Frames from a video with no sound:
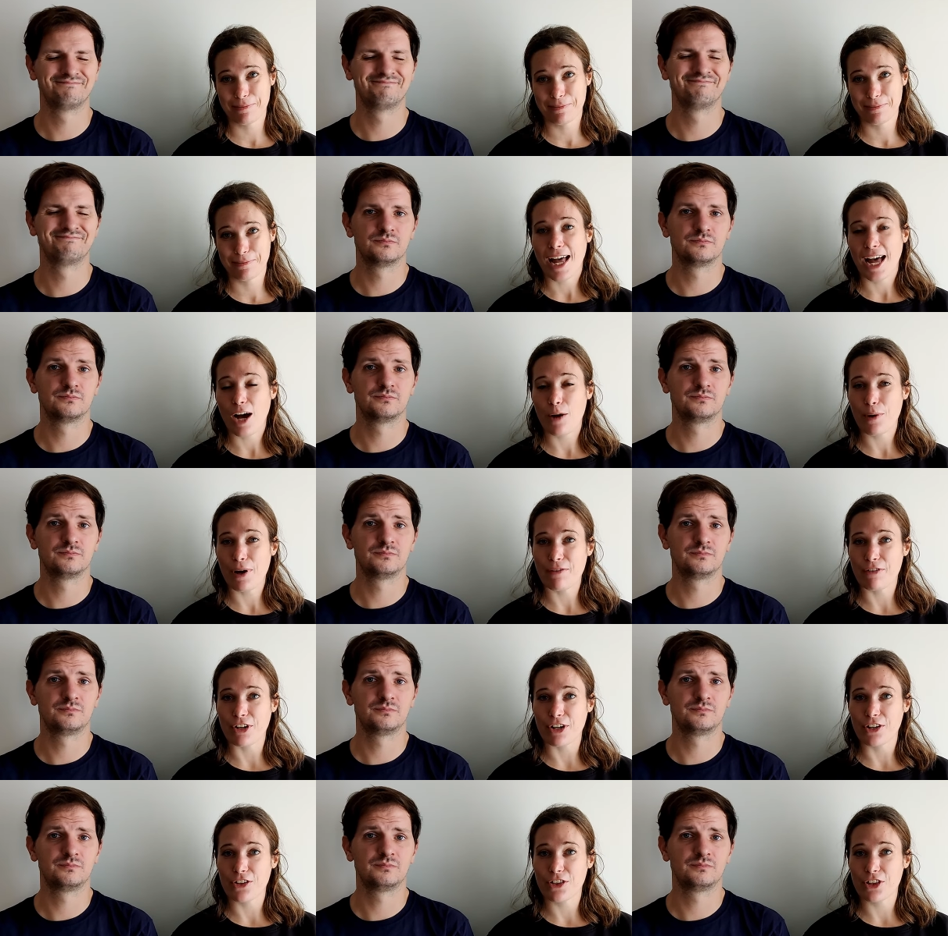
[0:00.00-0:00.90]

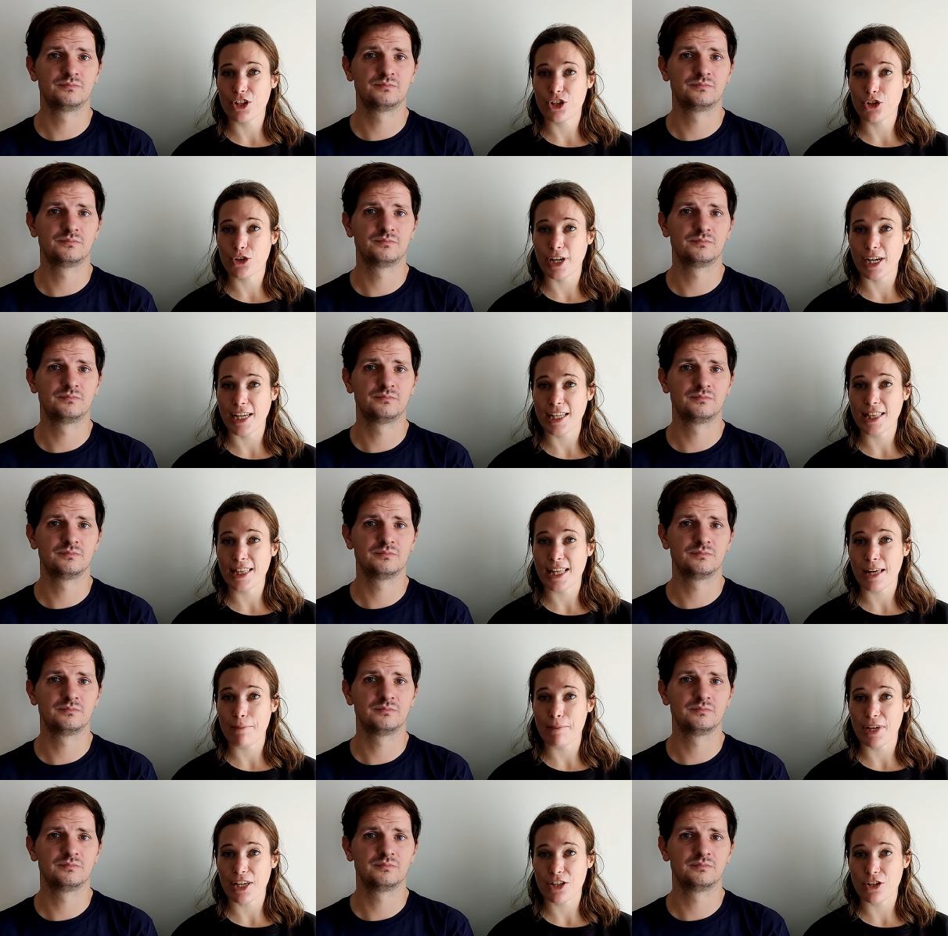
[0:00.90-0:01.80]
Speaker 1: However, the train that
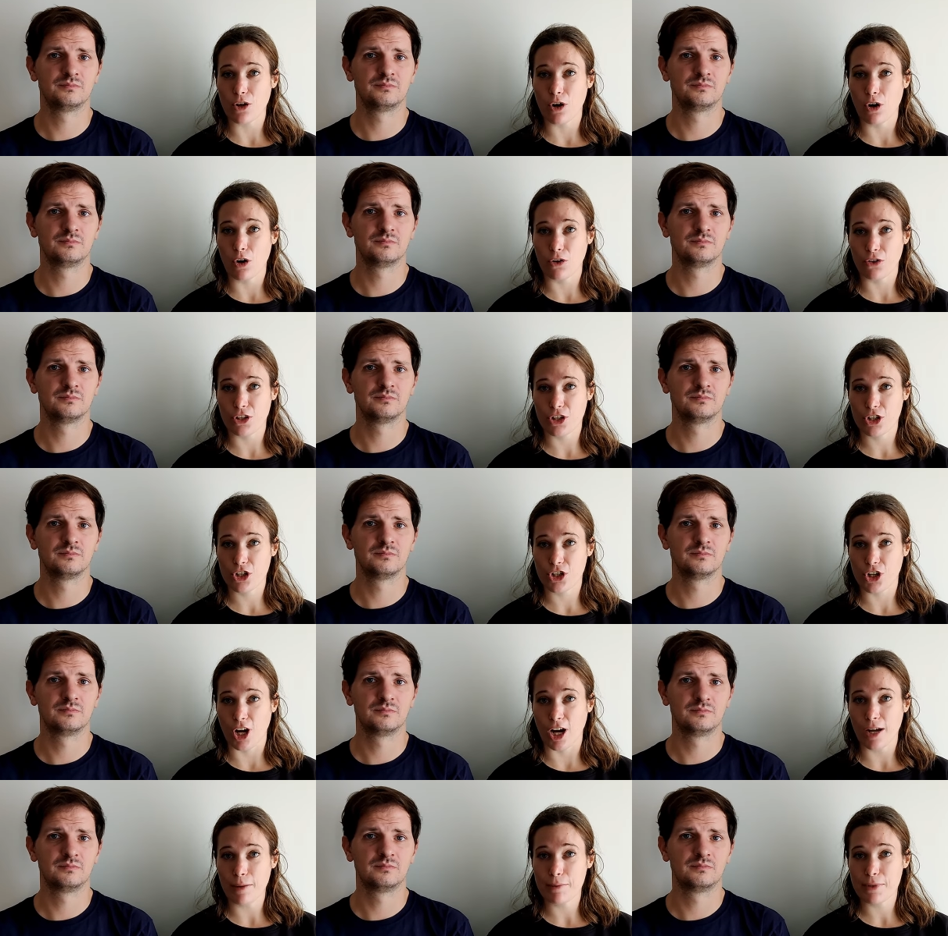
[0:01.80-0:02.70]
makes all the
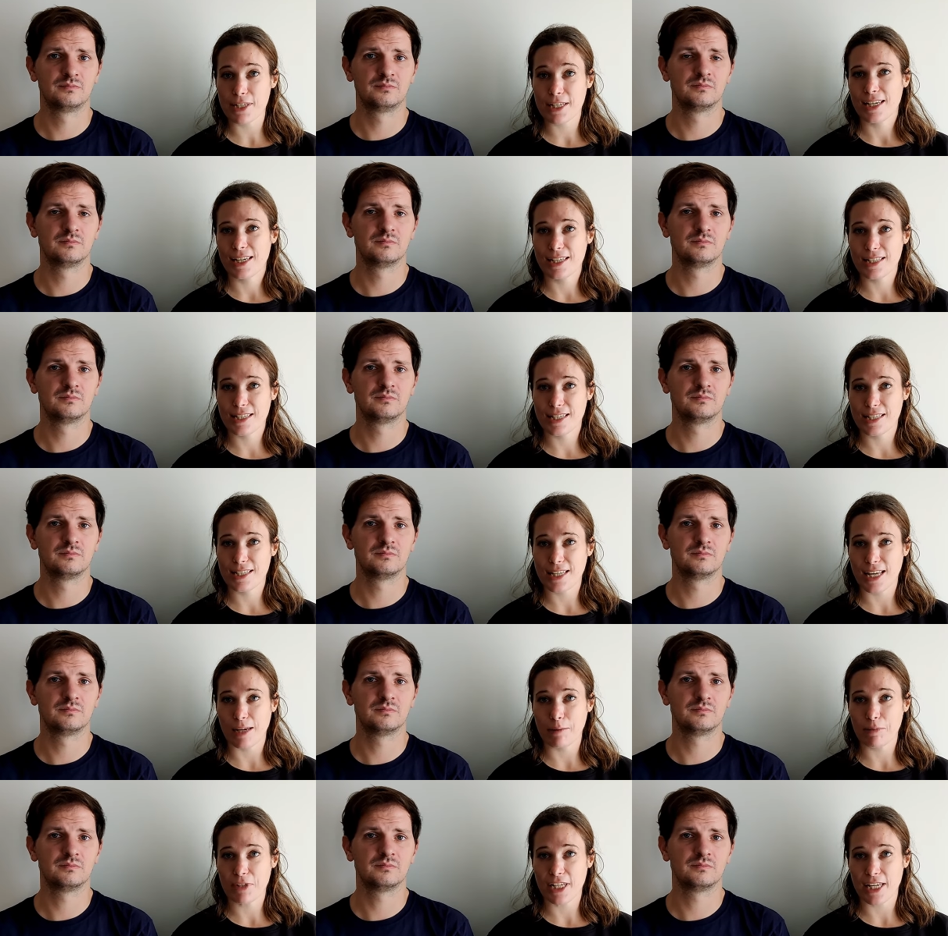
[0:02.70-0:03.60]
stops is the
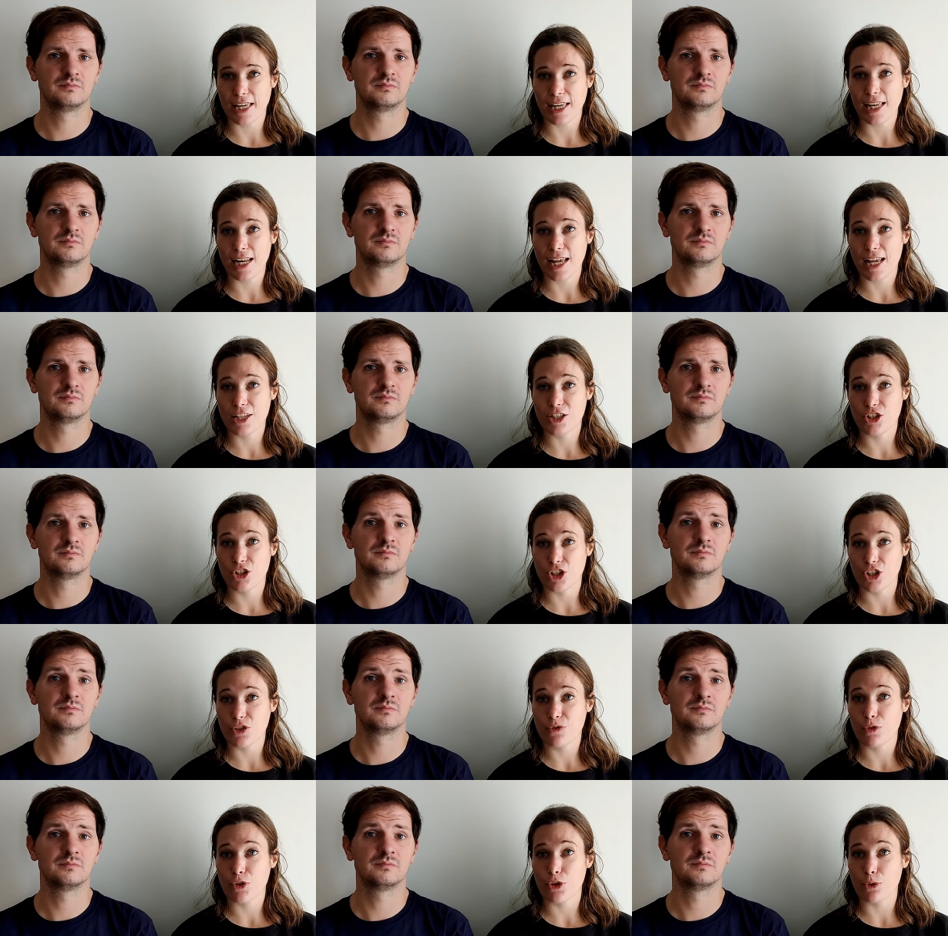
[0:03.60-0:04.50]
same ticket as
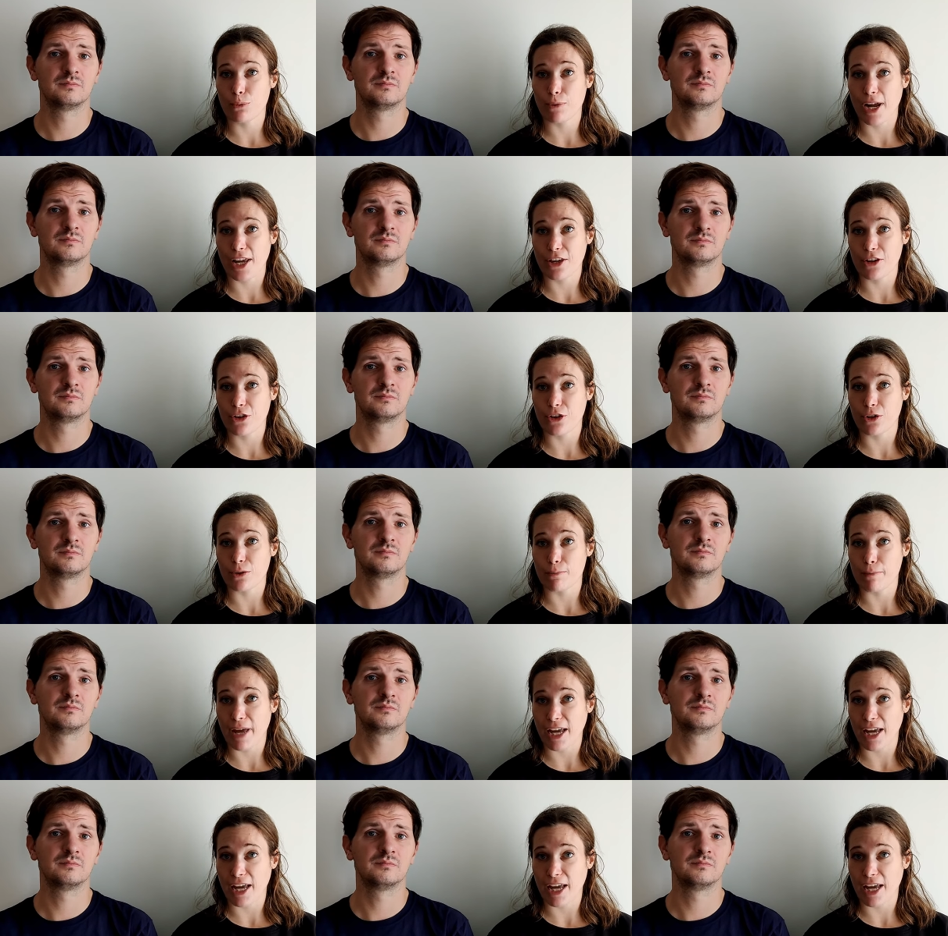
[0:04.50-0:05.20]
just for the regular